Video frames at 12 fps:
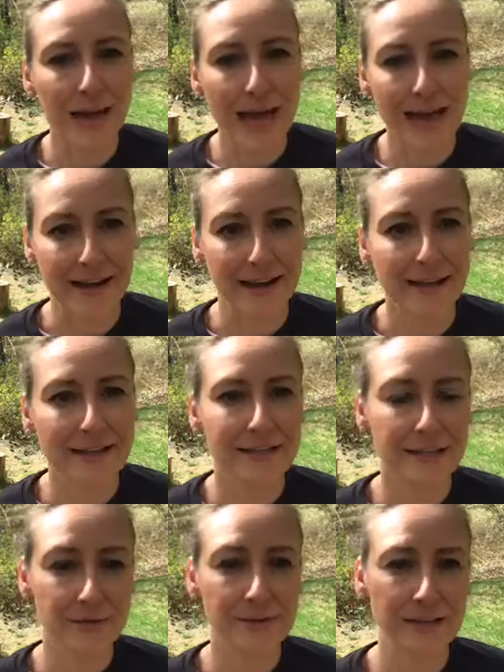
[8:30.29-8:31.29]
edit
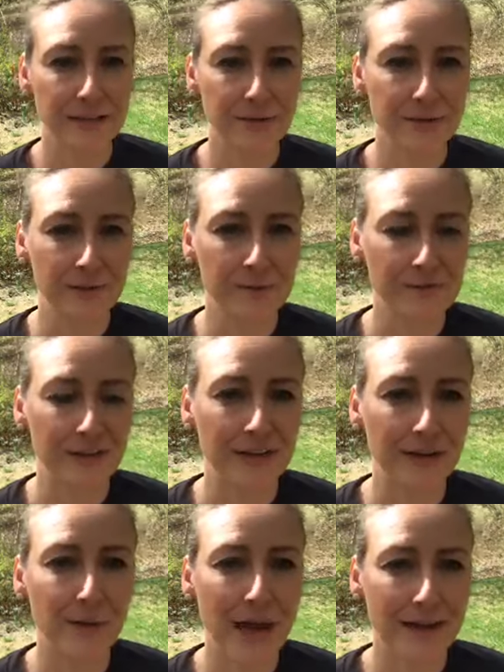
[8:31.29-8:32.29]
using YouTube's
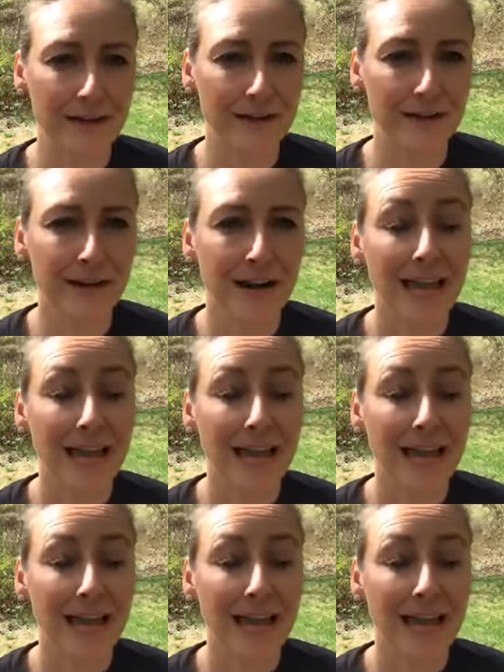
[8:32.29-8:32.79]
video editor